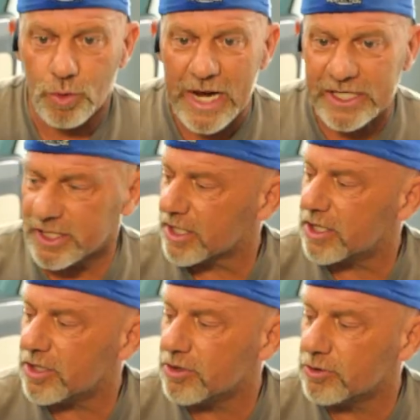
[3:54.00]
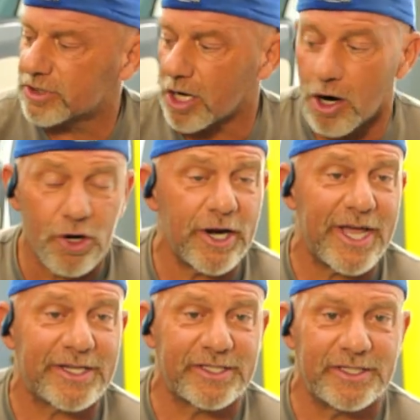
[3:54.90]
we're actually gonna use
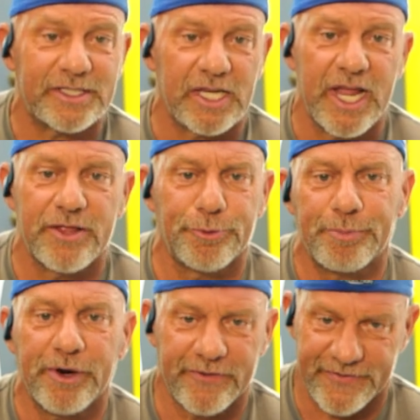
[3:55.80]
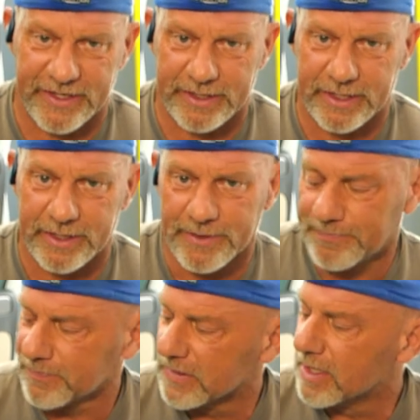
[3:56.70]
Ardex's Leather Perfect.
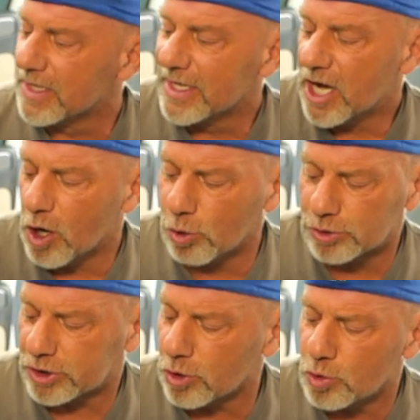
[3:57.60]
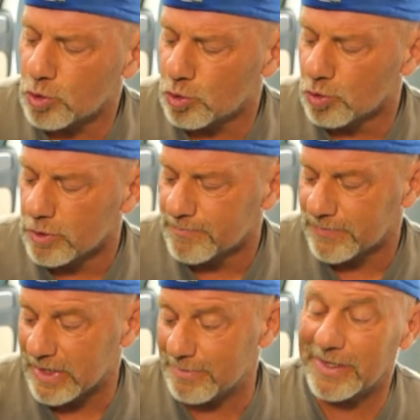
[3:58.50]
Old school,
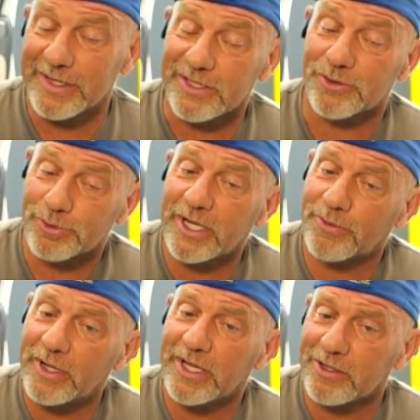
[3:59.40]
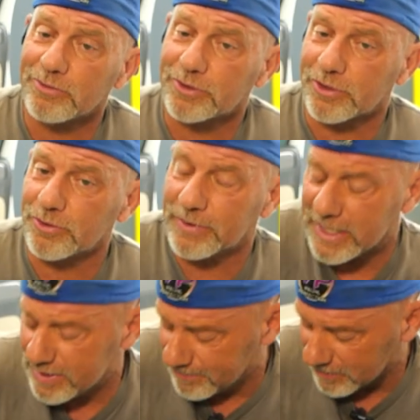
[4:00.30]
I mean, this is really, really old school,
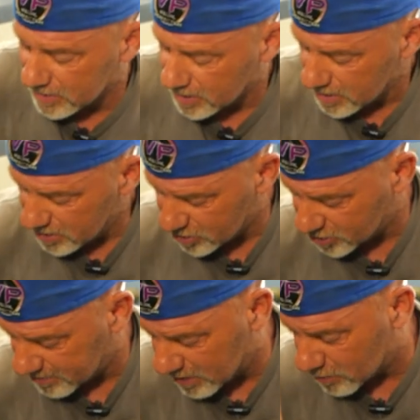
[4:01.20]
right? Used to be